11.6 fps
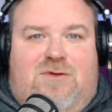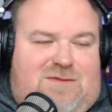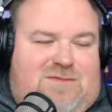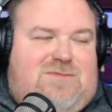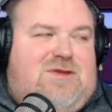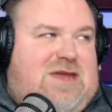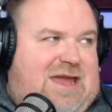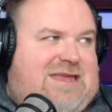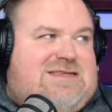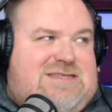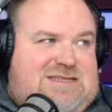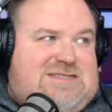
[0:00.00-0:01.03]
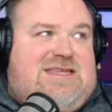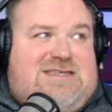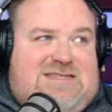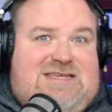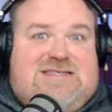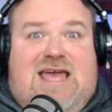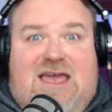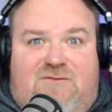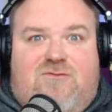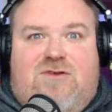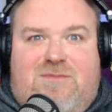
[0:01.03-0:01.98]
and you get entered into these things
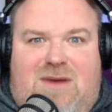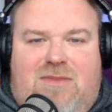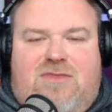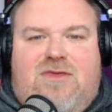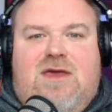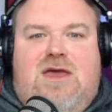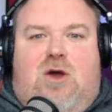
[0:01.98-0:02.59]
every month.